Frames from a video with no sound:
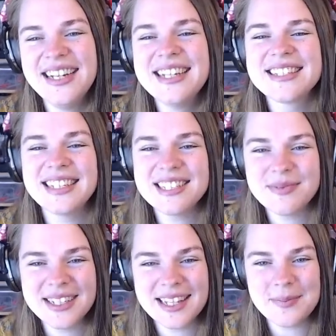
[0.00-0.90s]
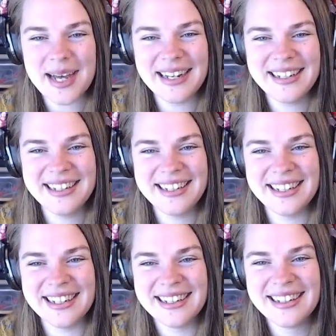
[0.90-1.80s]
So let's put another pattern in
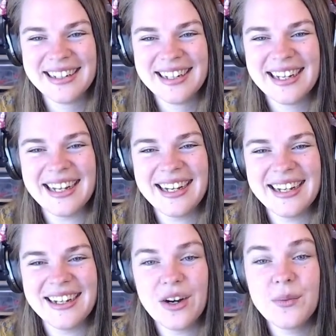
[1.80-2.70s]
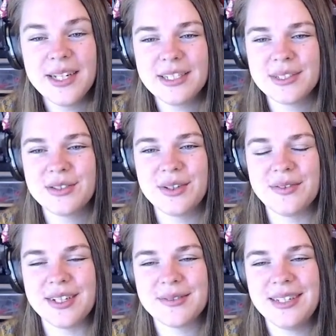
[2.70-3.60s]
here. Oh, we need to extrude it
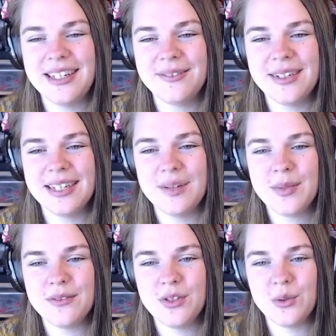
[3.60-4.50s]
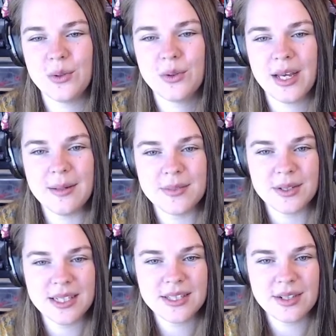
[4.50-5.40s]
first. We need a bit of tooth. So
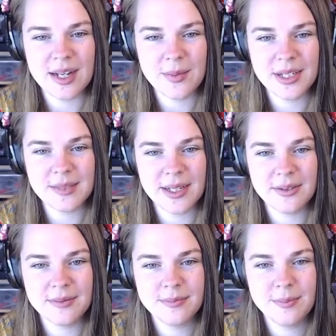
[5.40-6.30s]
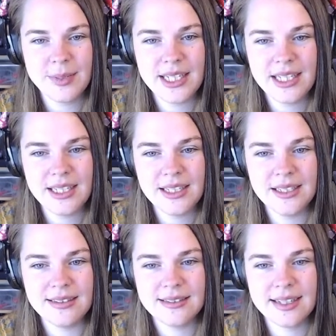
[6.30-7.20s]
let's turn our bodies back on.
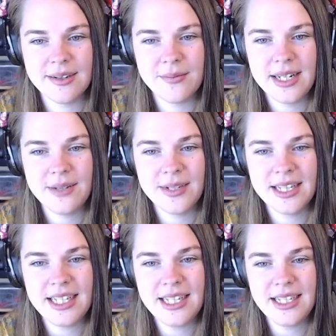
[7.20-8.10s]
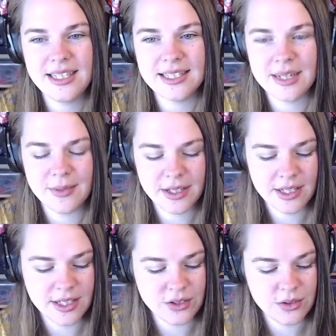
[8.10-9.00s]
Bodies, and we need one of these, and we're going
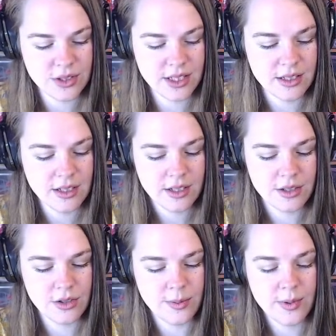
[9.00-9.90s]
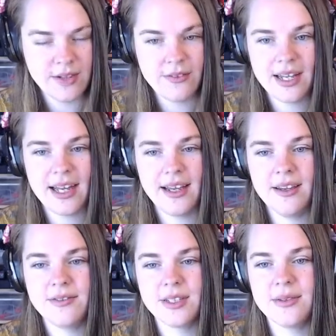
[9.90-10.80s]
to extrude it
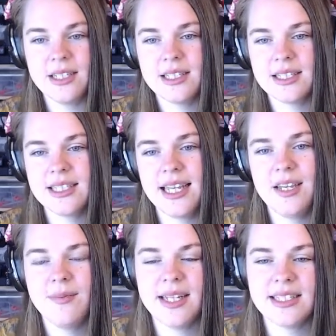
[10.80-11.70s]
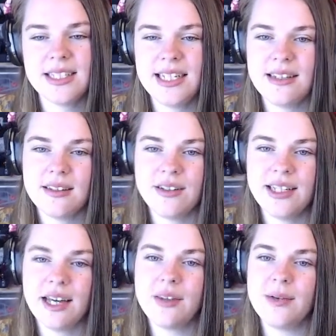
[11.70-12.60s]
2.5, so it is the same as the teeth on
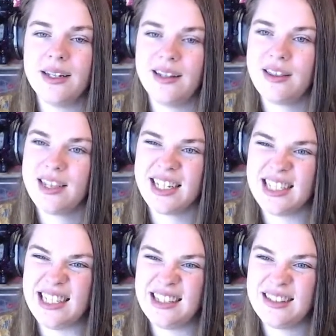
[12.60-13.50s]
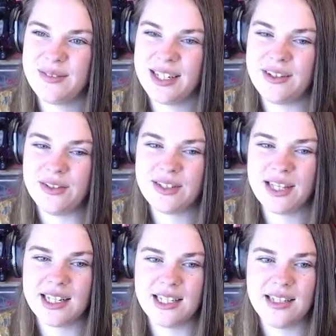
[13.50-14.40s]
the other one, the thicker teeth. We're going to use
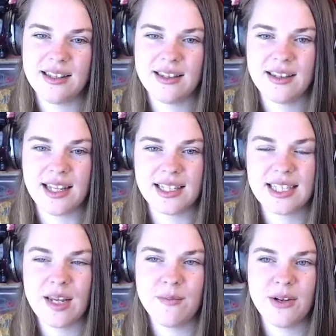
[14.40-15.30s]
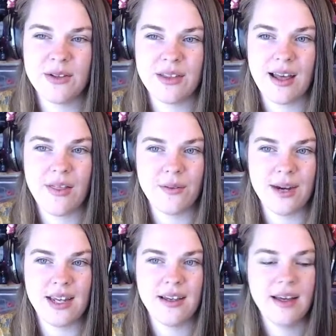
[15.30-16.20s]
thicker teeth, like the same on the other
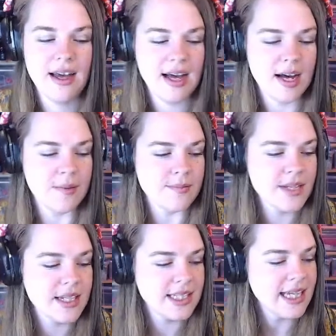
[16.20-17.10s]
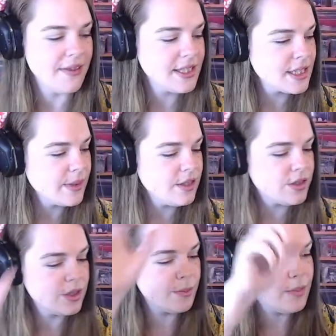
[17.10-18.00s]
rake. Because yeah, this is where you
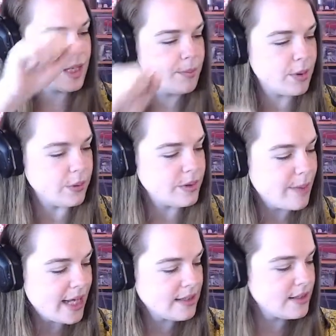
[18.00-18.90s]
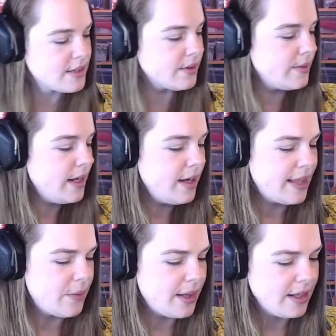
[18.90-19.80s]
do the big pulled patterns. So
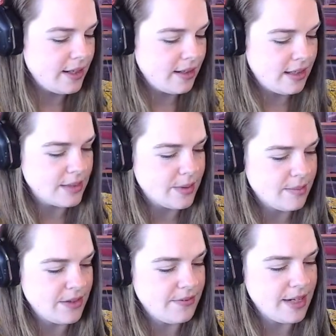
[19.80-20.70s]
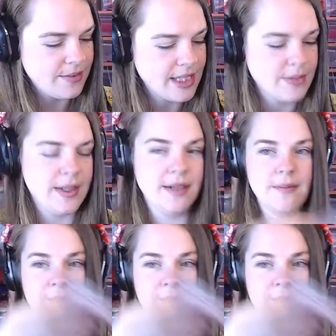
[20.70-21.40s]
that one that is one of my favorite, this one,